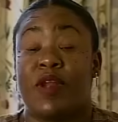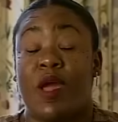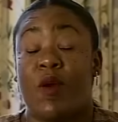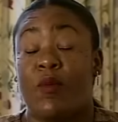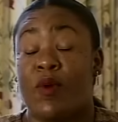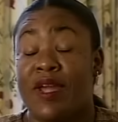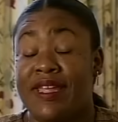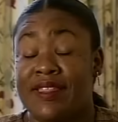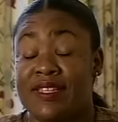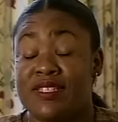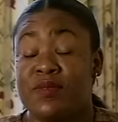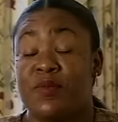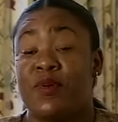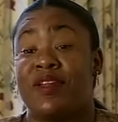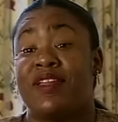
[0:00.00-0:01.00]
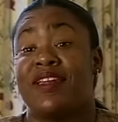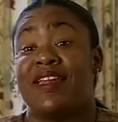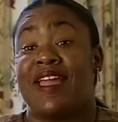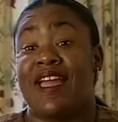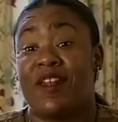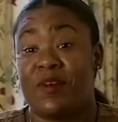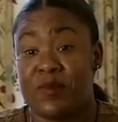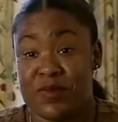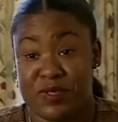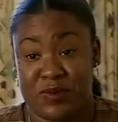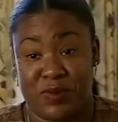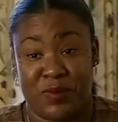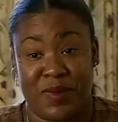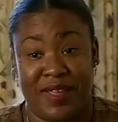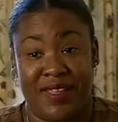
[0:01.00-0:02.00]
When I woke this morning, Nana
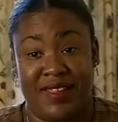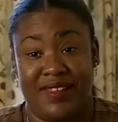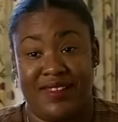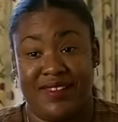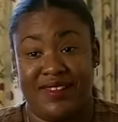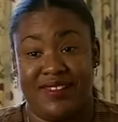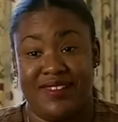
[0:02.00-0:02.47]
was awake.